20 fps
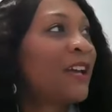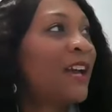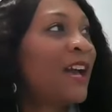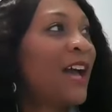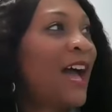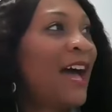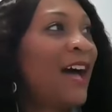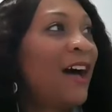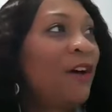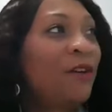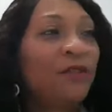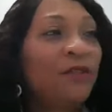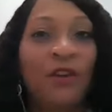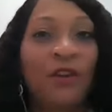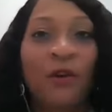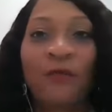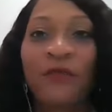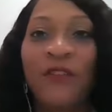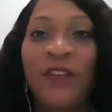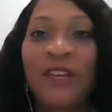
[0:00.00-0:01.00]
how, you
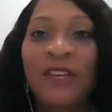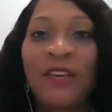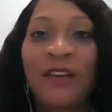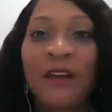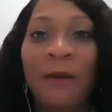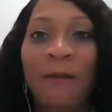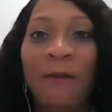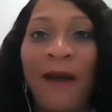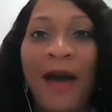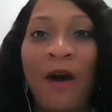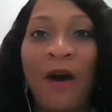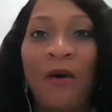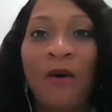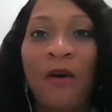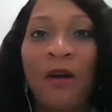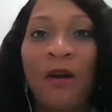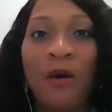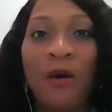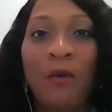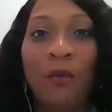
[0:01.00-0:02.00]
know, thinking about
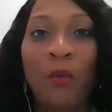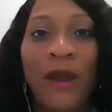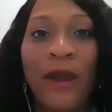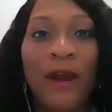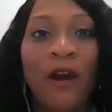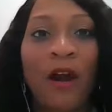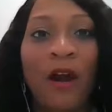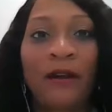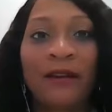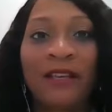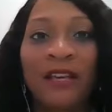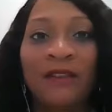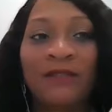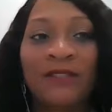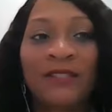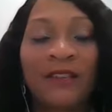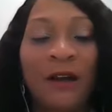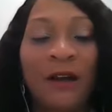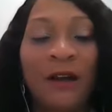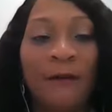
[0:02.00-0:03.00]
where our
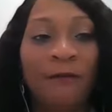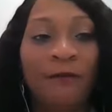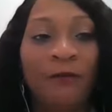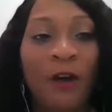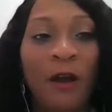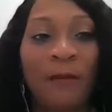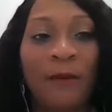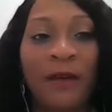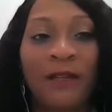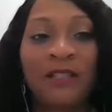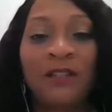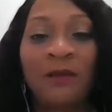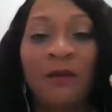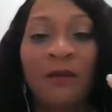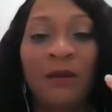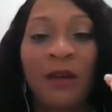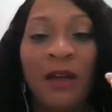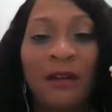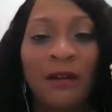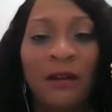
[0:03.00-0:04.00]
gifts come from, and to,
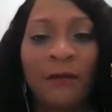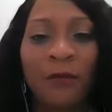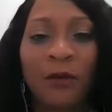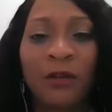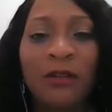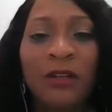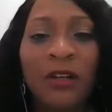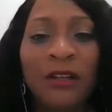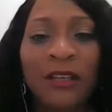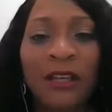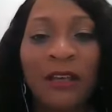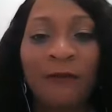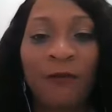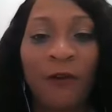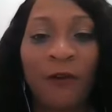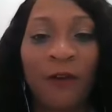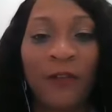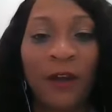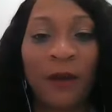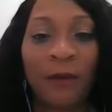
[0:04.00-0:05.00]
and if we're looking
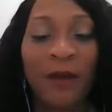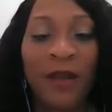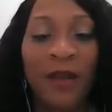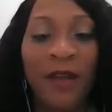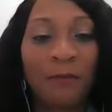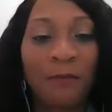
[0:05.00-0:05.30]
for them,